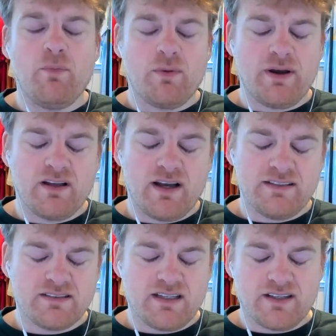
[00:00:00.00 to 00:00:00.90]
of my
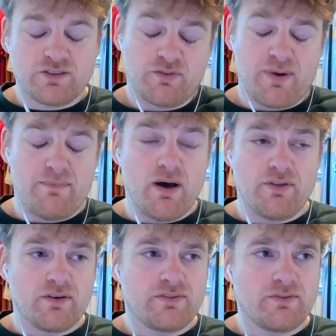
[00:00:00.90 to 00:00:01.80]
lines I stole from my
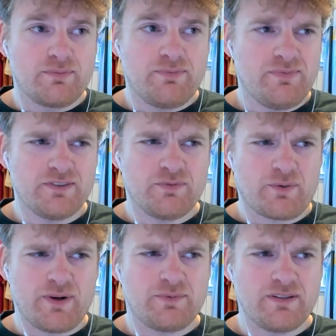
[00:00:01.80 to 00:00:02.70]
mother this is
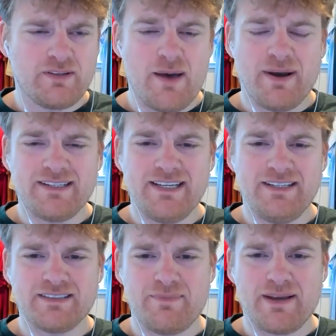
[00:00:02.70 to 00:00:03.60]
back when I played. MIT
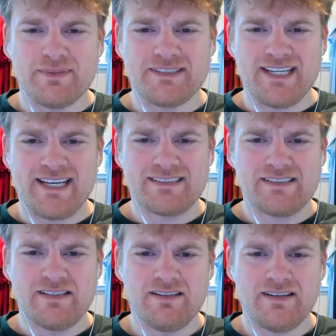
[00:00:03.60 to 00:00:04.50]
doesn't make mistakes.